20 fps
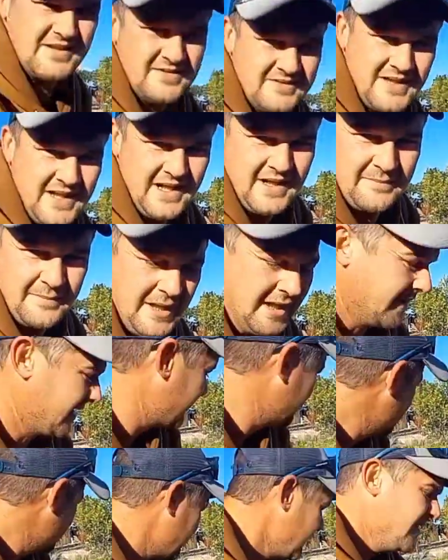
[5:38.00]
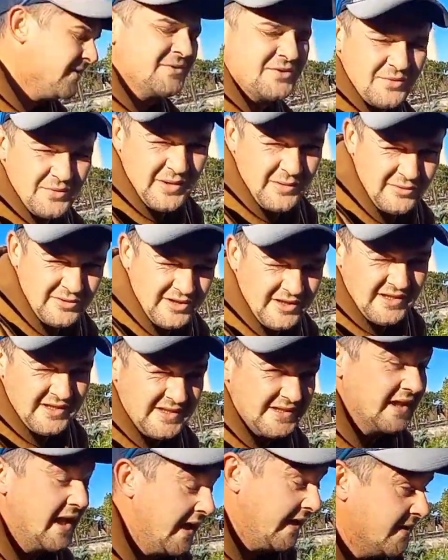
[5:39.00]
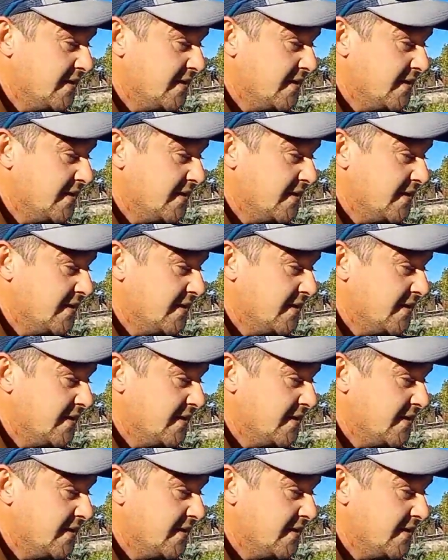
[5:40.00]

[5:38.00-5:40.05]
Right, I'm back. So where was it? Yeah,